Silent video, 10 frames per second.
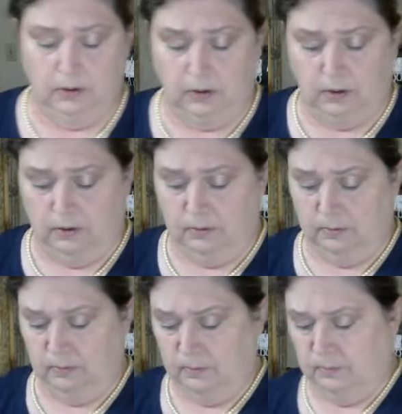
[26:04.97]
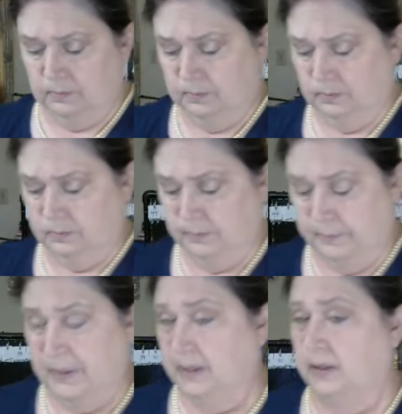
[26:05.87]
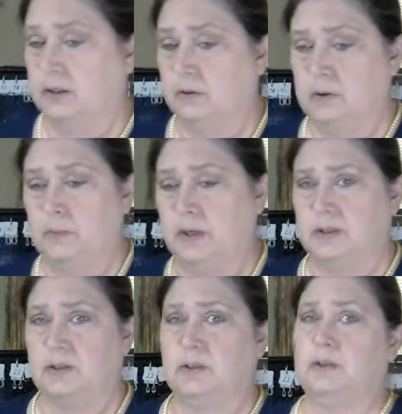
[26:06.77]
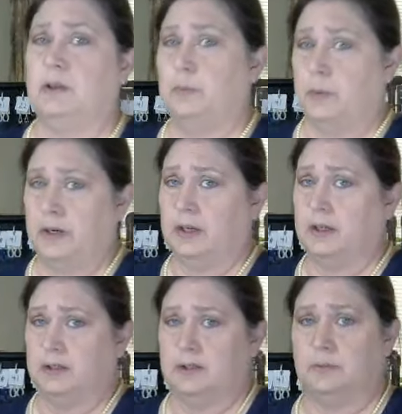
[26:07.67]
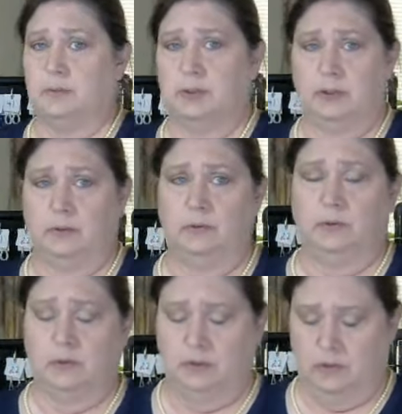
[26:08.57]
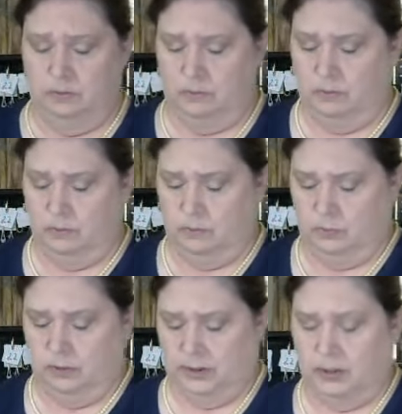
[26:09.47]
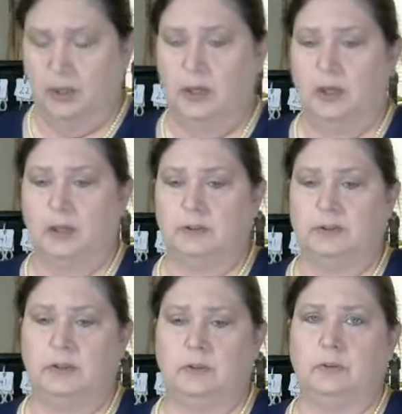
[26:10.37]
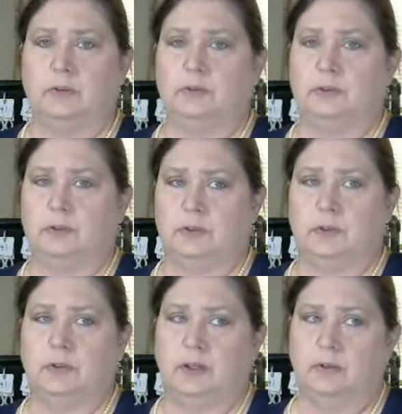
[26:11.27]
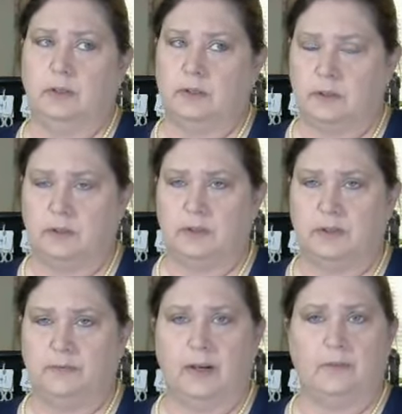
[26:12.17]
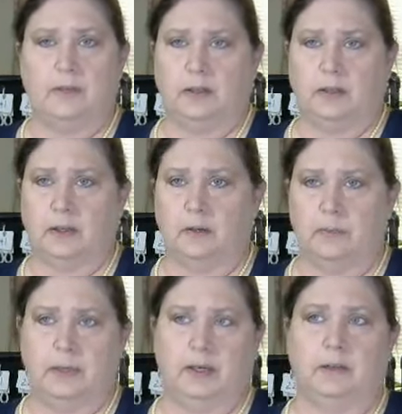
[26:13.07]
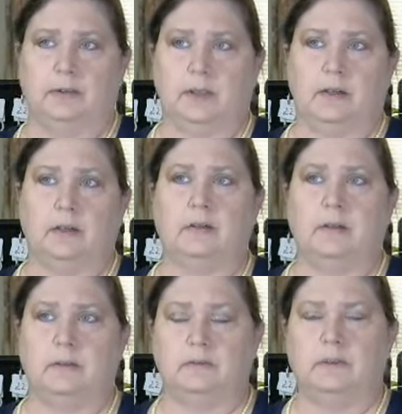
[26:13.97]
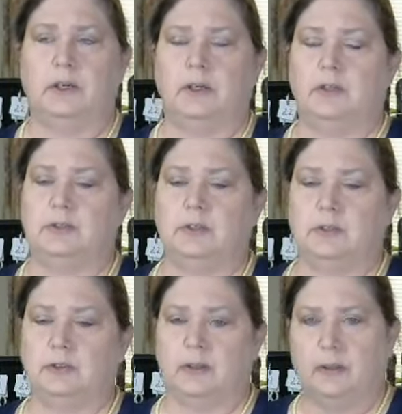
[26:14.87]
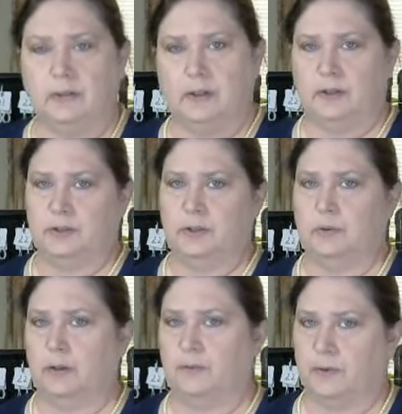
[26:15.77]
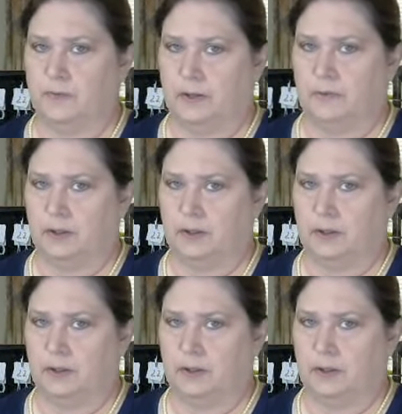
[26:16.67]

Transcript: Um, but I don't imagine that they'll break anytime soon. Like, so, so I know there's a $5 company out there that sells all of their jewelry for $5,